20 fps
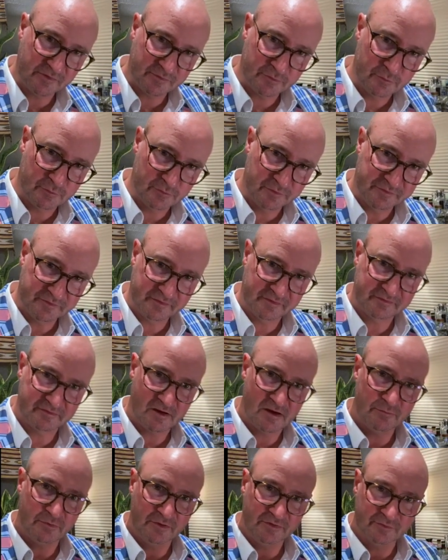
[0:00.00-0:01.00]
sourced,
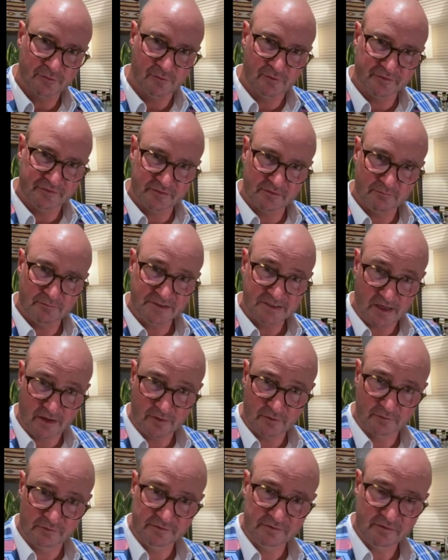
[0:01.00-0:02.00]
sustainably sourced
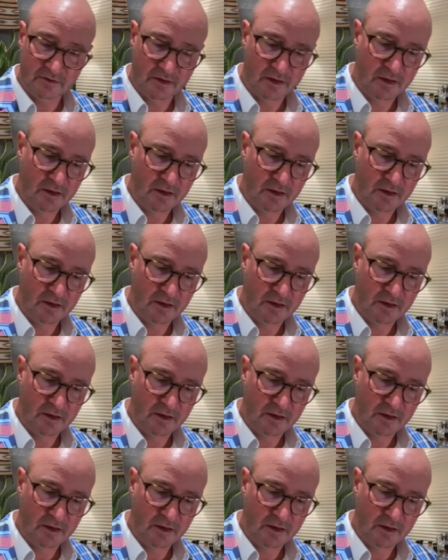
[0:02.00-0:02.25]
botanicals,